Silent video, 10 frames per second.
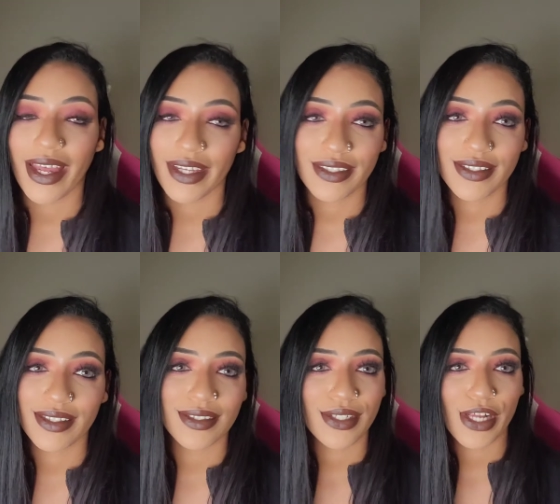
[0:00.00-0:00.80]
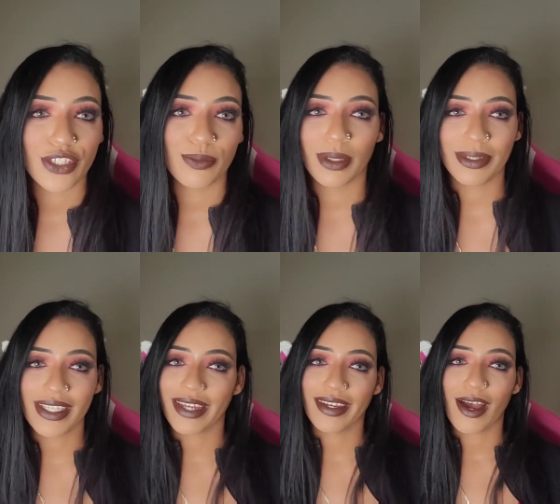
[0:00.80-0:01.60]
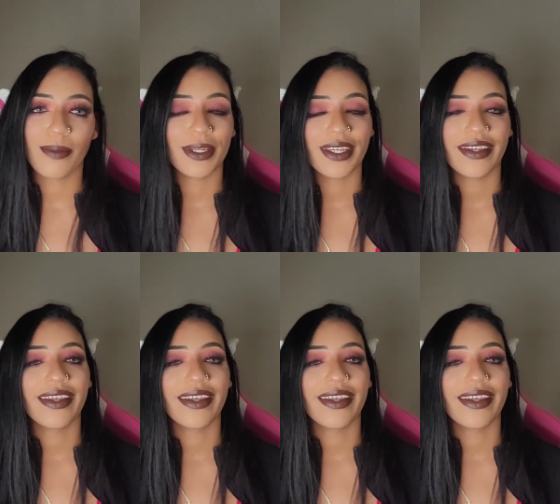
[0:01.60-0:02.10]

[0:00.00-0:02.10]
ex slash baby daddy got me